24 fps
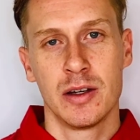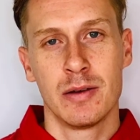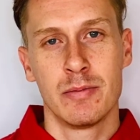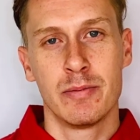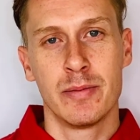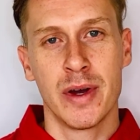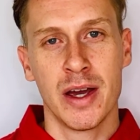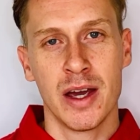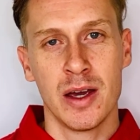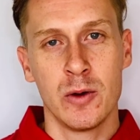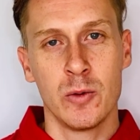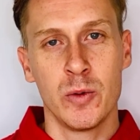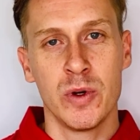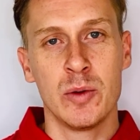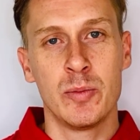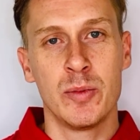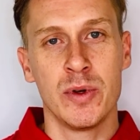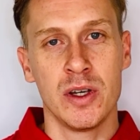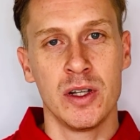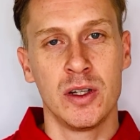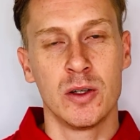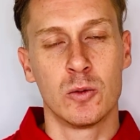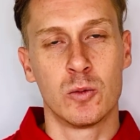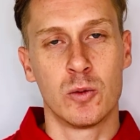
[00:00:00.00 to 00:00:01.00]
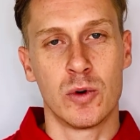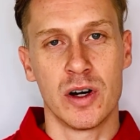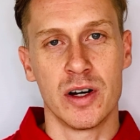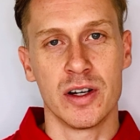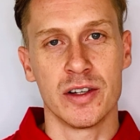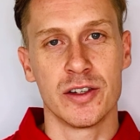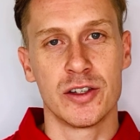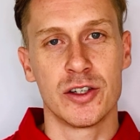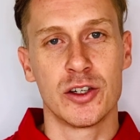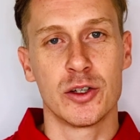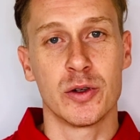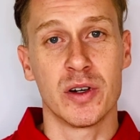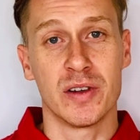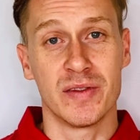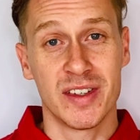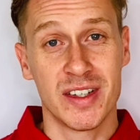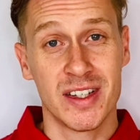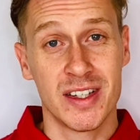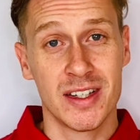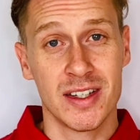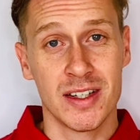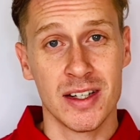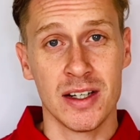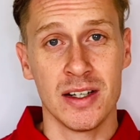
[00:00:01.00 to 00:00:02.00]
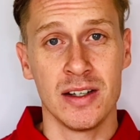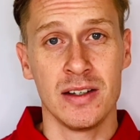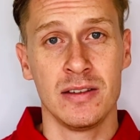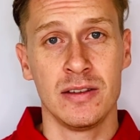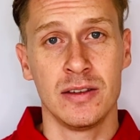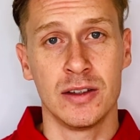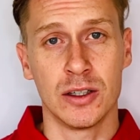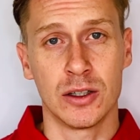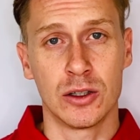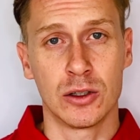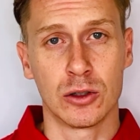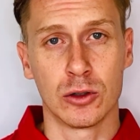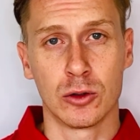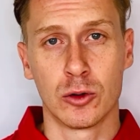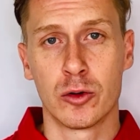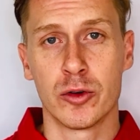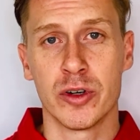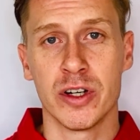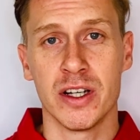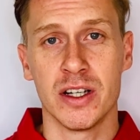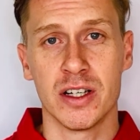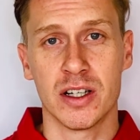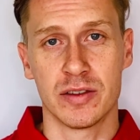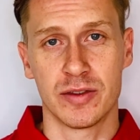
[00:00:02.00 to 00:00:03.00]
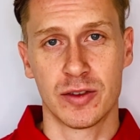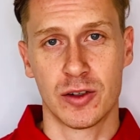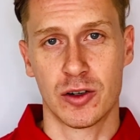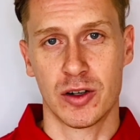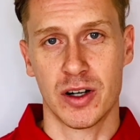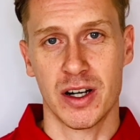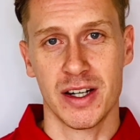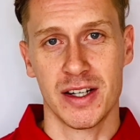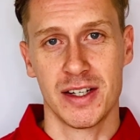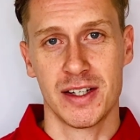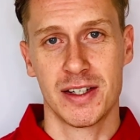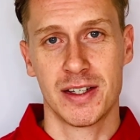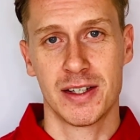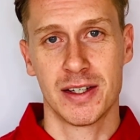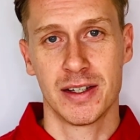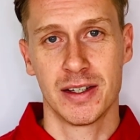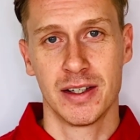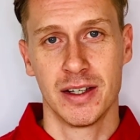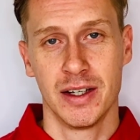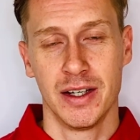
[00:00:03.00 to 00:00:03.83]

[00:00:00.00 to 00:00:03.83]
may we be the ones who have seen the glory of Christ.